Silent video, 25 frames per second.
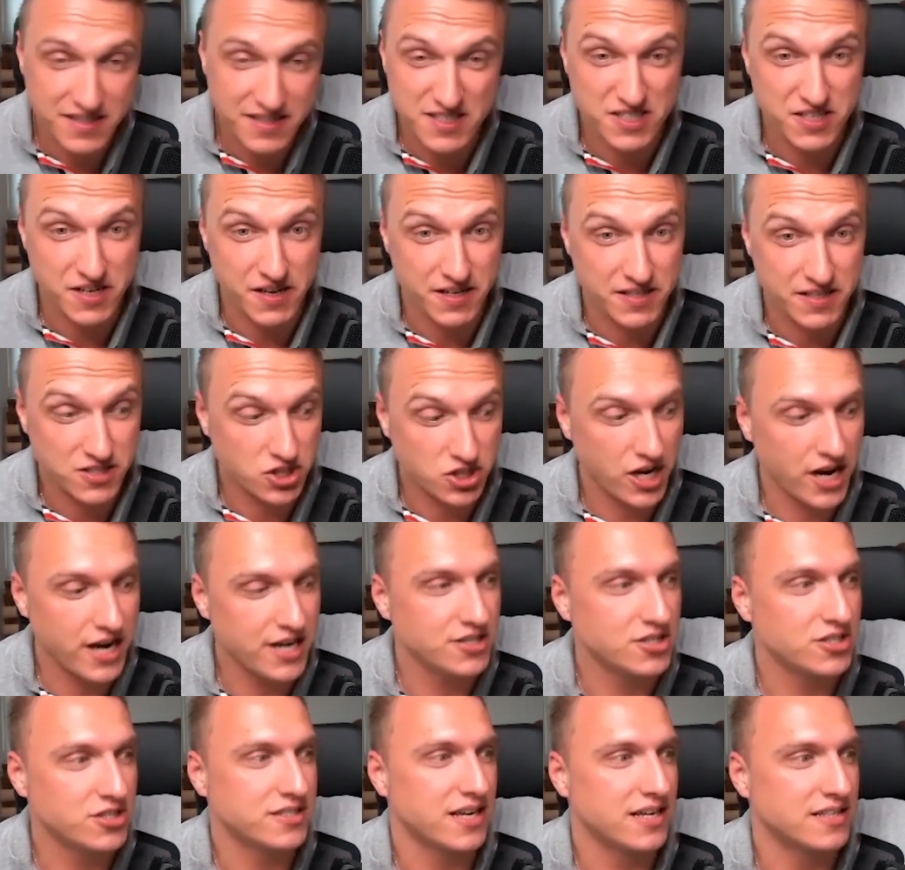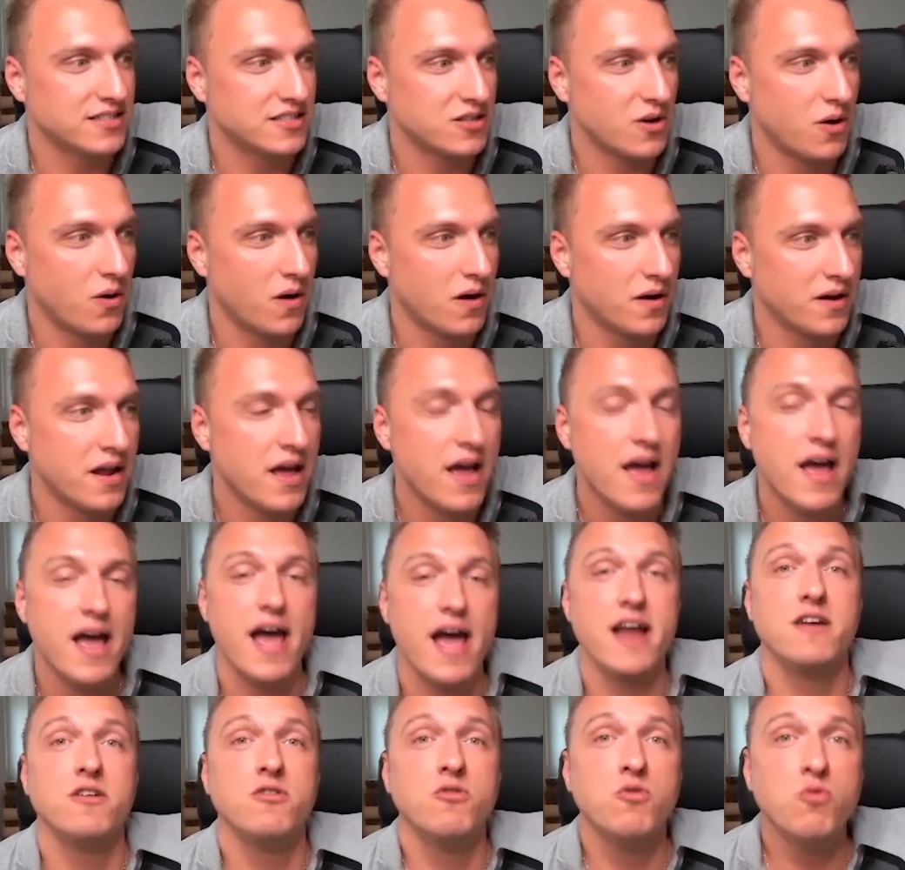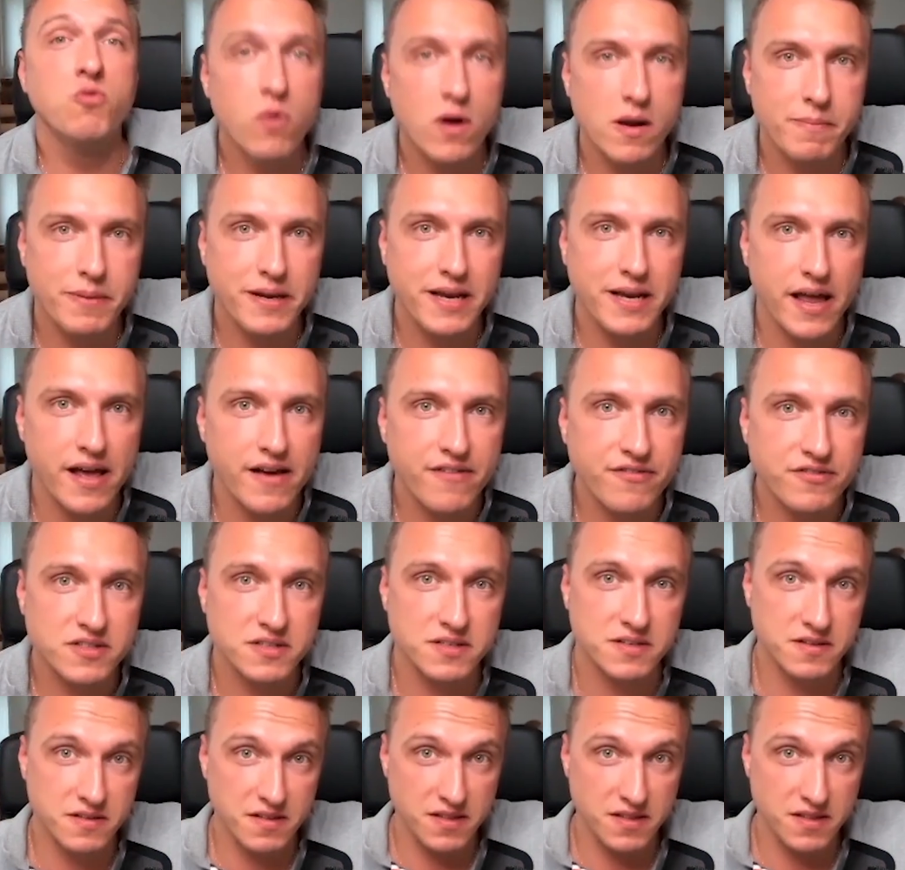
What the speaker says: exchanges and so on. And who will be left?